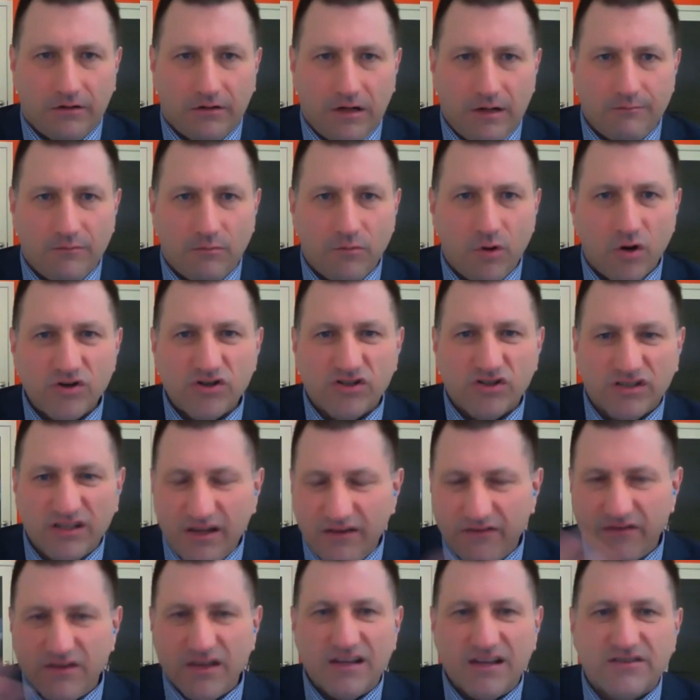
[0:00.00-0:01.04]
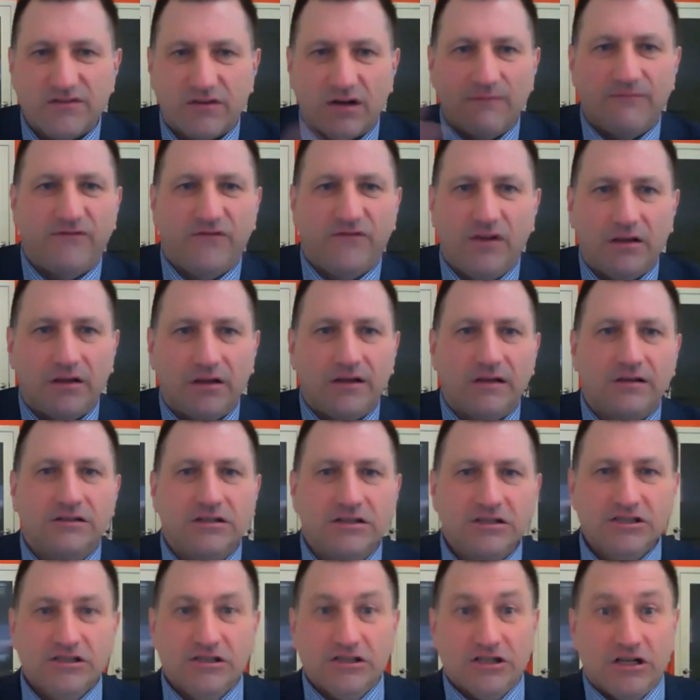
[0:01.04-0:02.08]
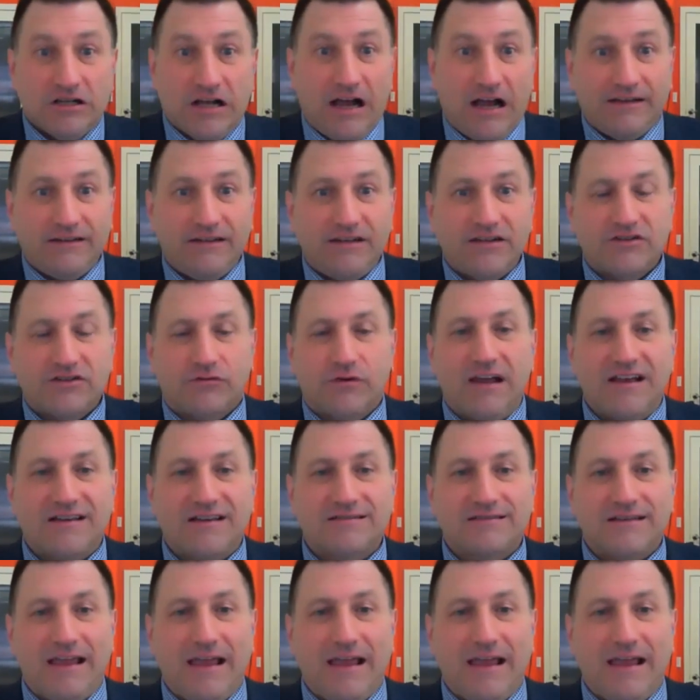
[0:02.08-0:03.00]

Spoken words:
emotionally this, or I'm feeling highly stressed,